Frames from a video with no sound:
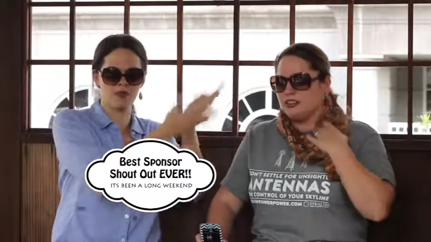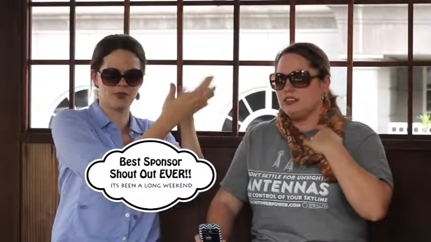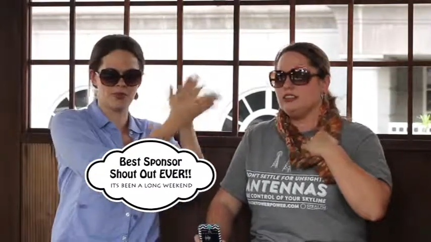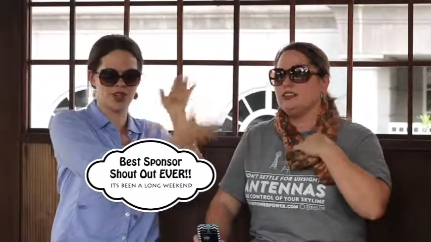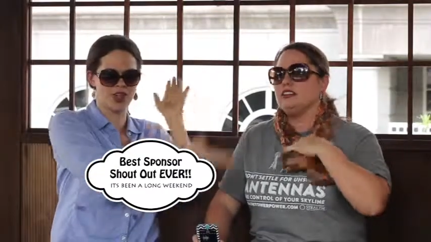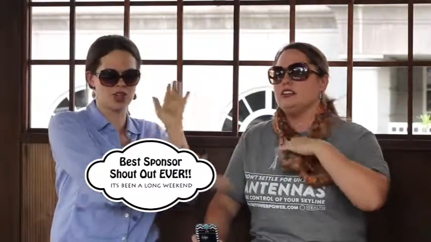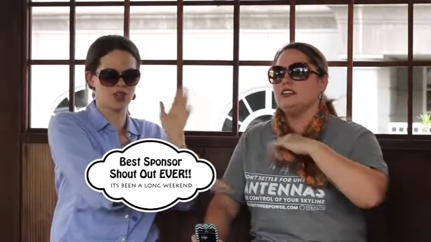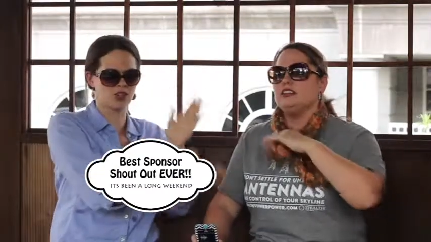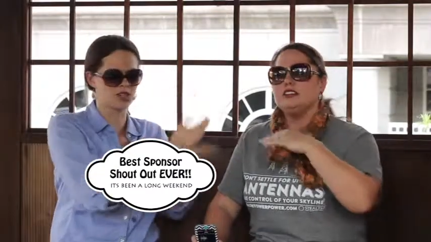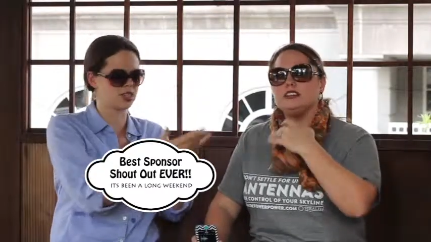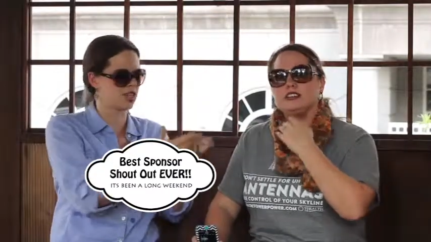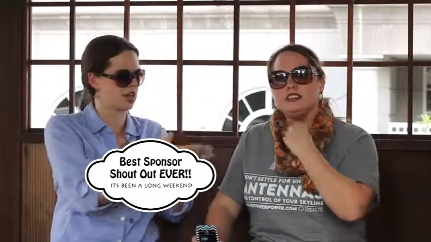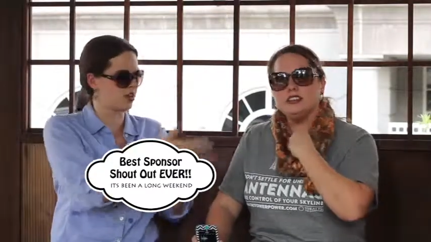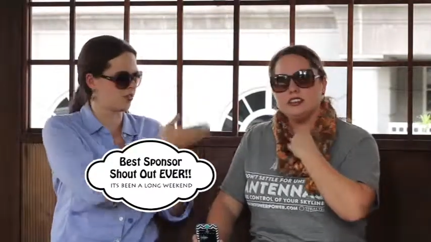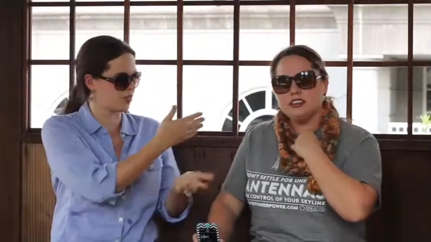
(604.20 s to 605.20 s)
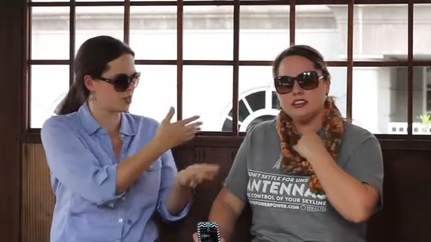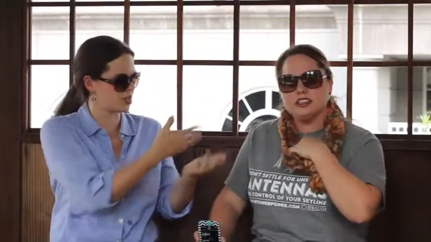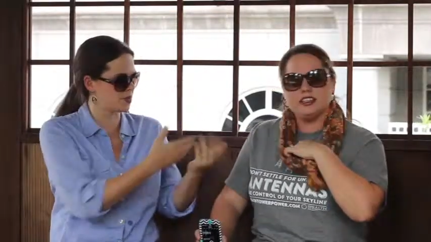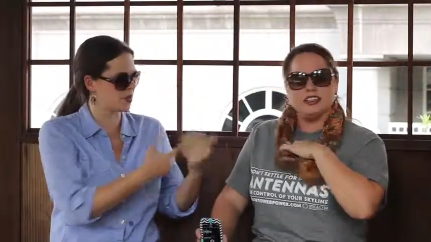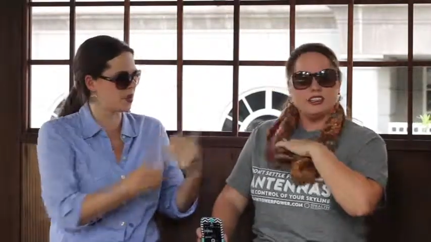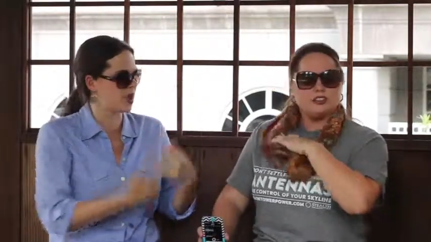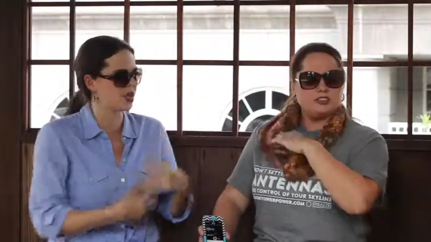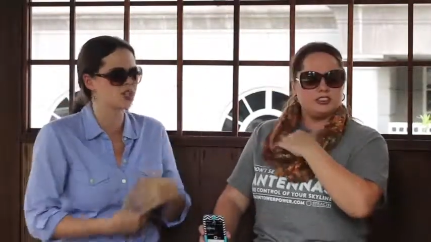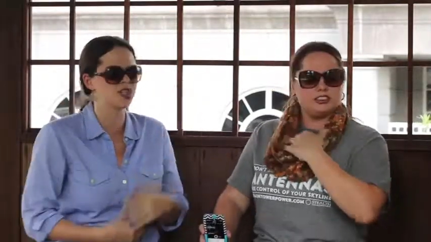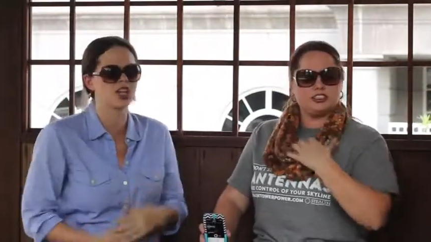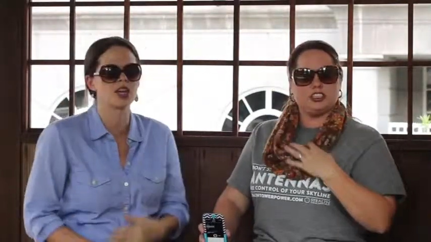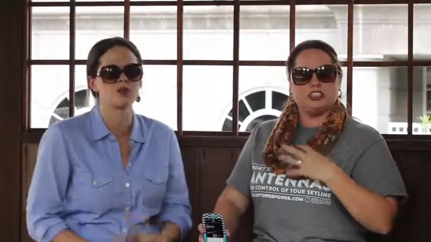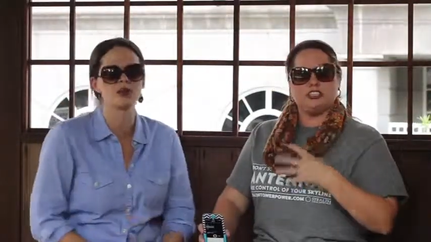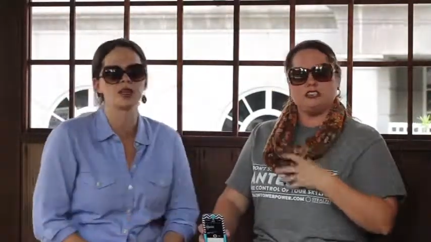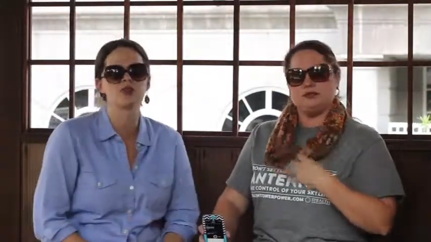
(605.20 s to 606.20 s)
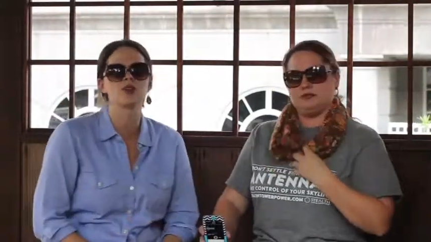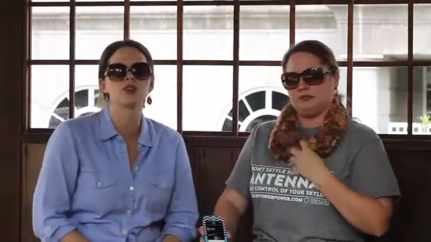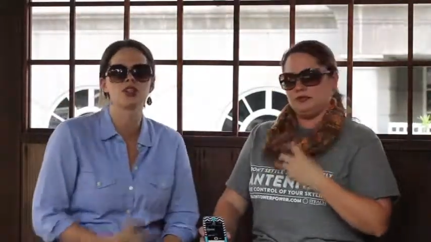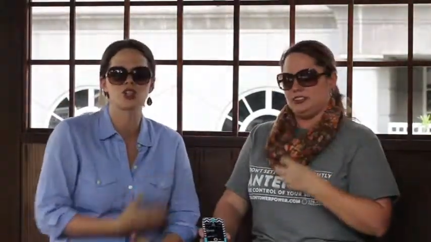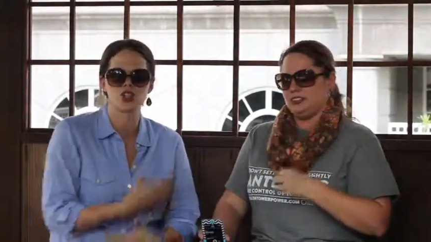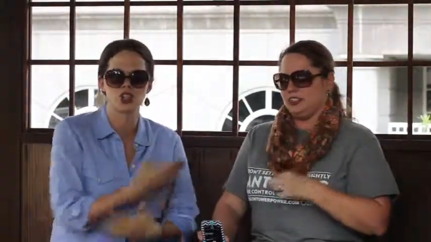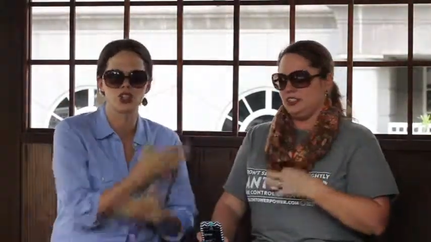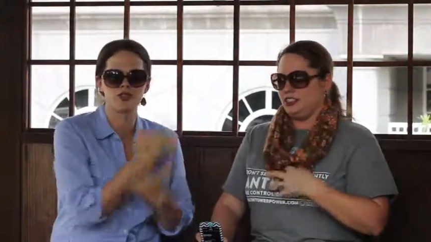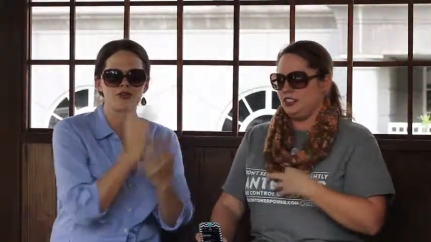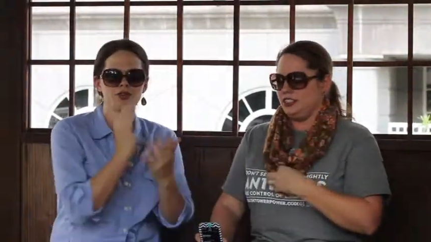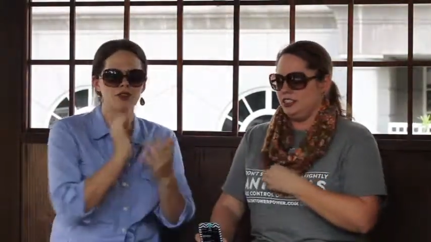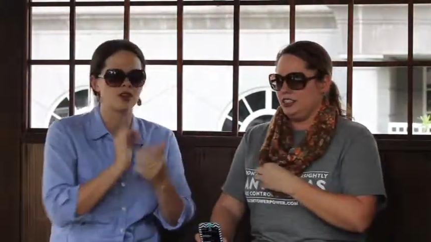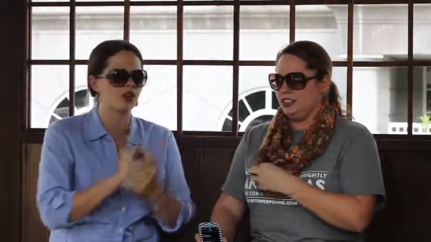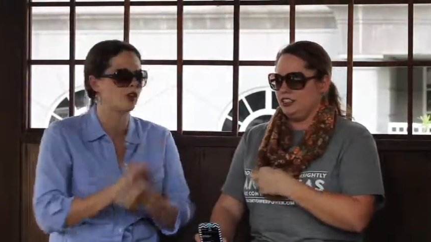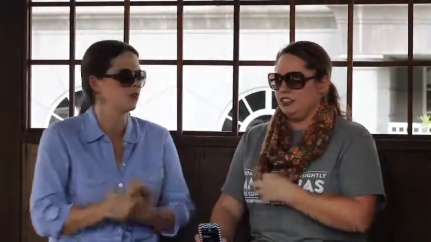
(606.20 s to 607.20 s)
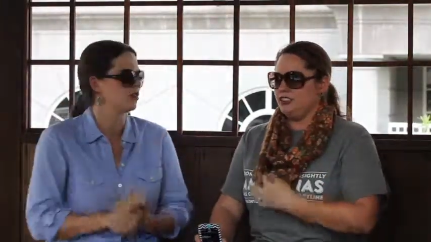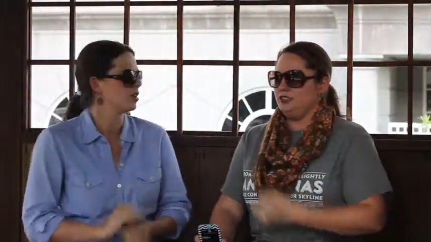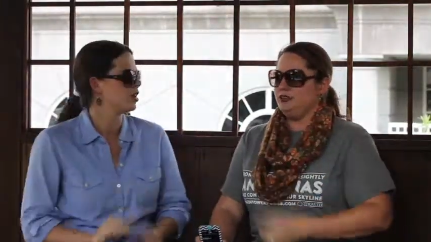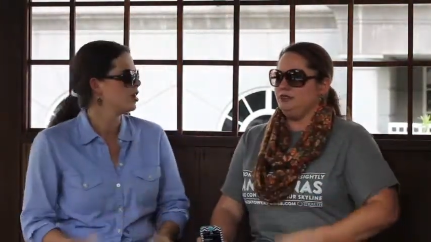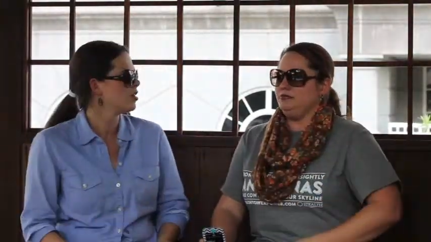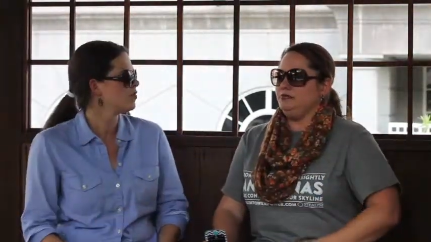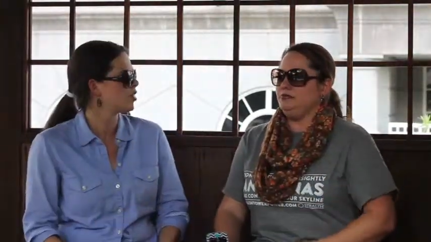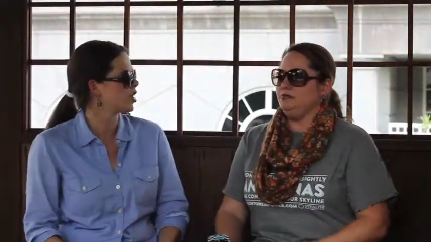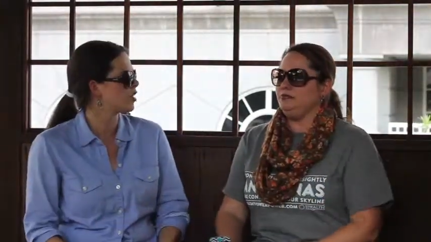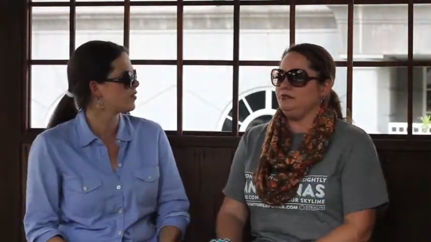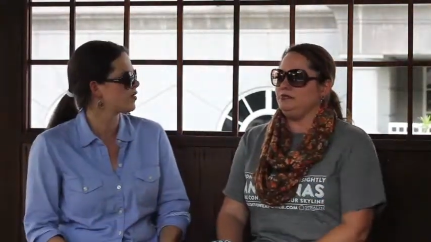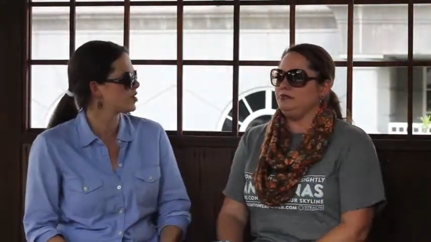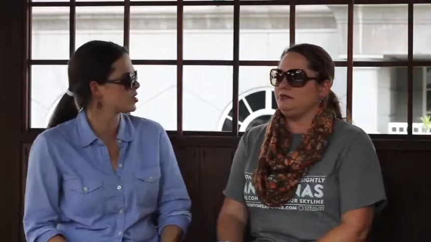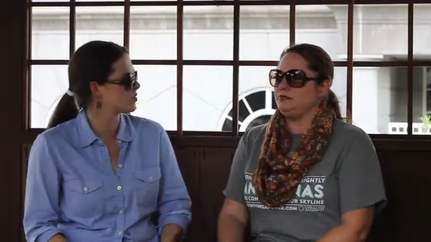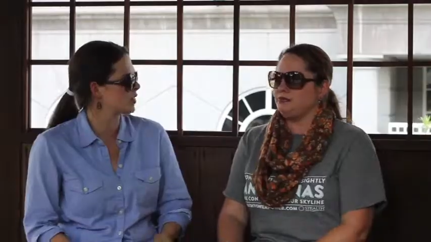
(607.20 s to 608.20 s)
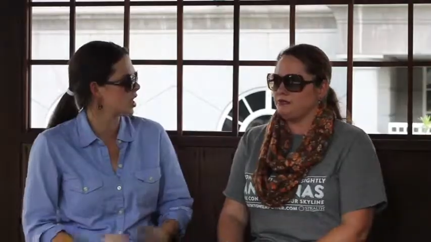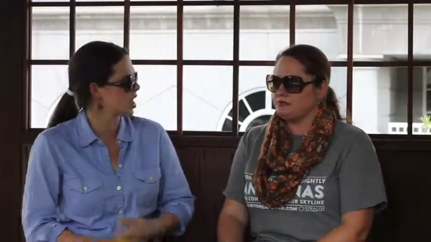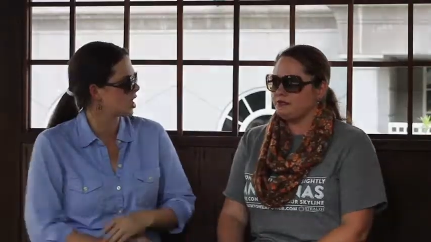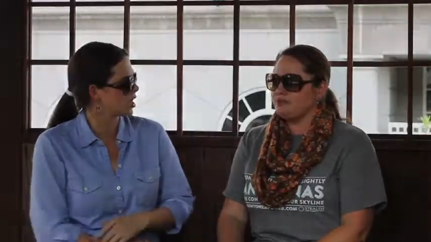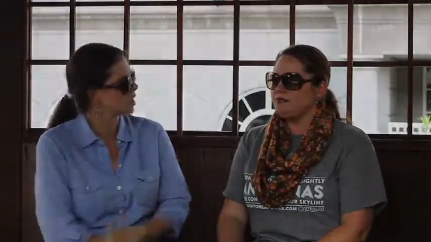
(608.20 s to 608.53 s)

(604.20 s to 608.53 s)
Speaker 1: Thank you, Stealth, for yeah, supplying Jamie shirt. with a shirt for our for our first vlog.